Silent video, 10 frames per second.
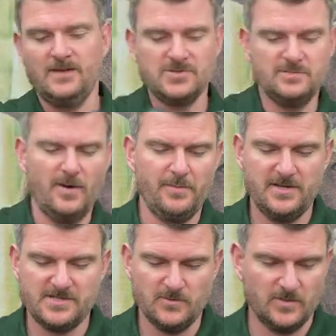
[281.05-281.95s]
Just popping
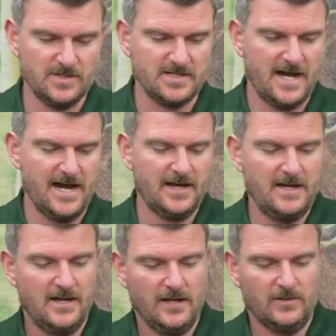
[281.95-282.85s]
this to one side,
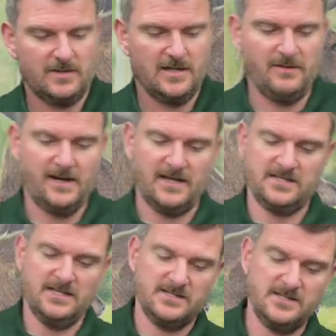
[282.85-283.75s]
looking at the
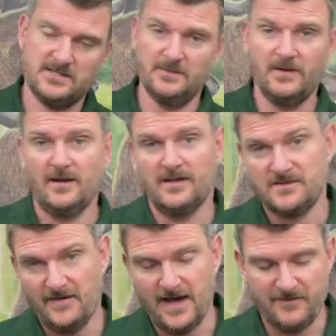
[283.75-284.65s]
magazine system.
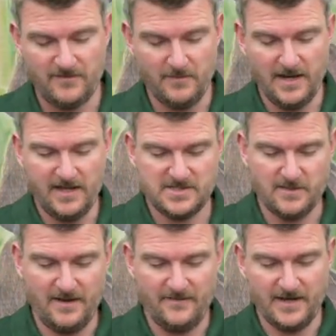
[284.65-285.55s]
It's fairly familiar
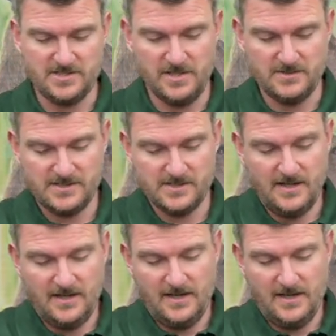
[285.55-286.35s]
to FX users.